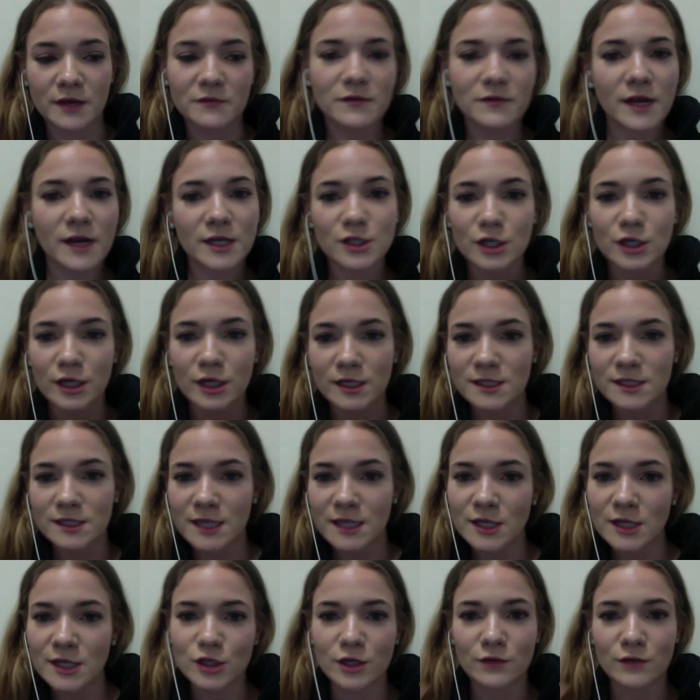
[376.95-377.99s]
flexion,
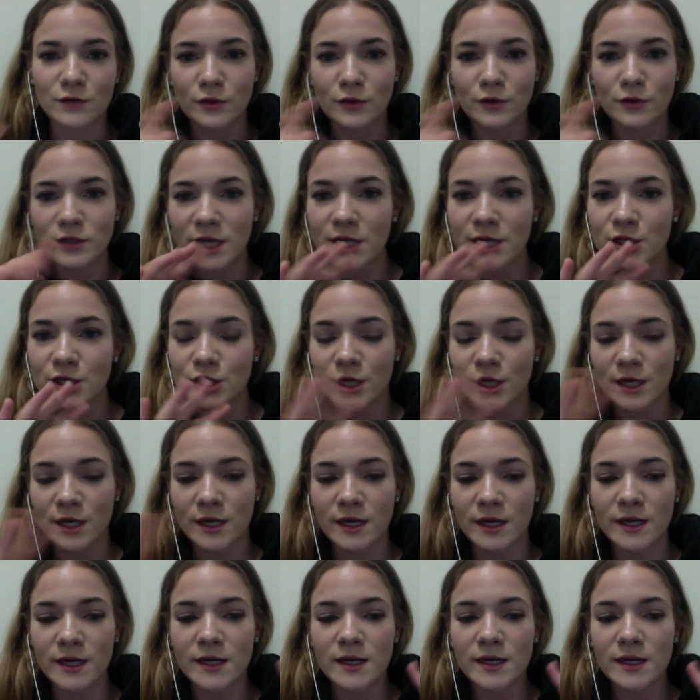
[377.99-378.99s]
extension, rotation,